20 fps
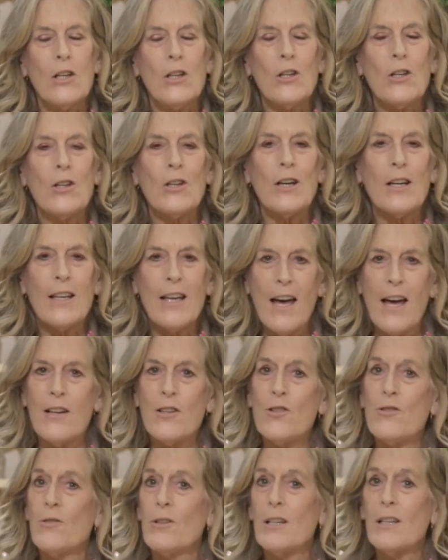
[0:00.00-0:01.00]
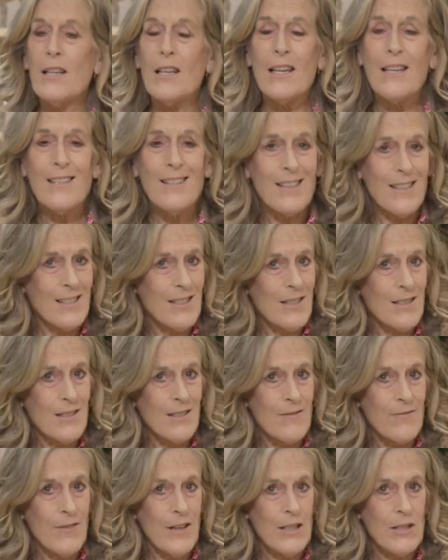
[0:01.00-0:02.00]
Again, you can eat this
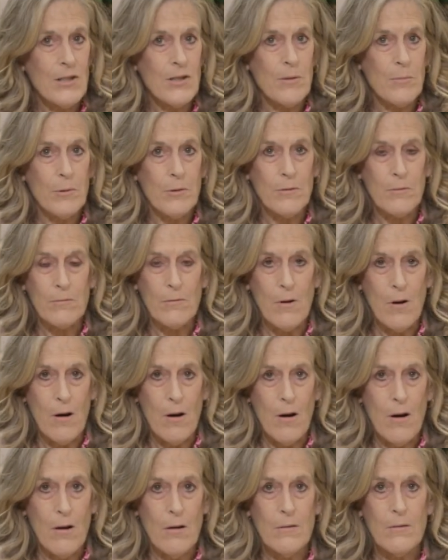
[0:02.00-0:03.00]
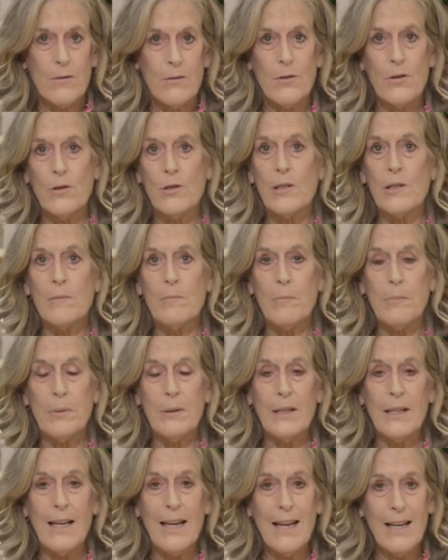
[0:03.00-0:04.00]
vegetable raw. You can
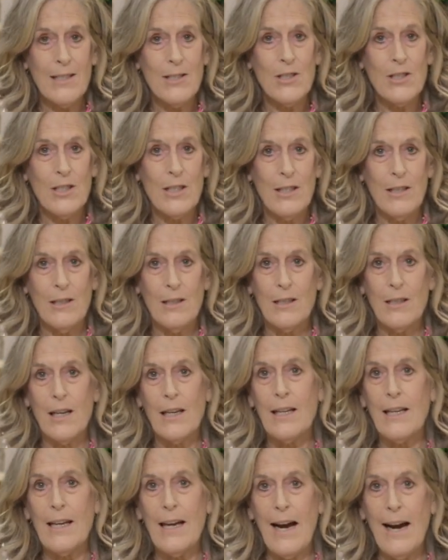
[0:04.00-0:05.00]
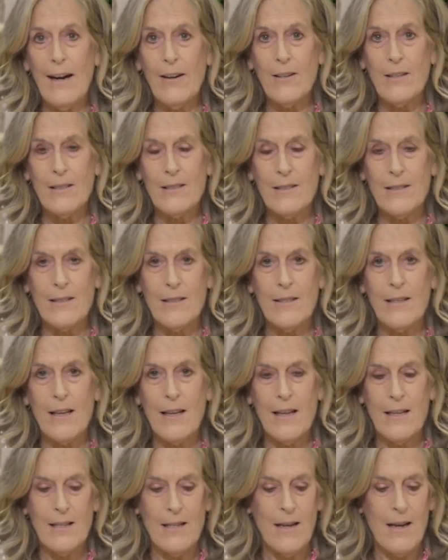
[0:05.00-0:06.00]
blanch it like carrots
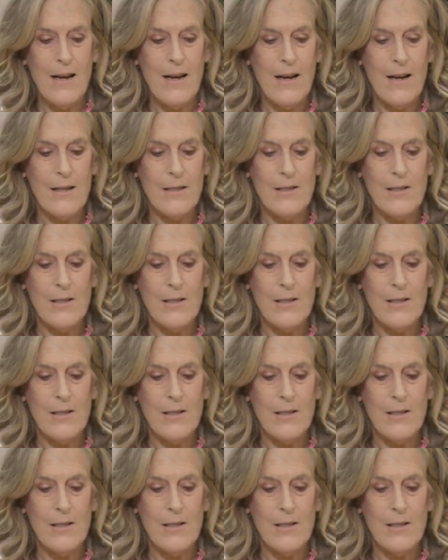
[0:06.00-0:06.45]
and just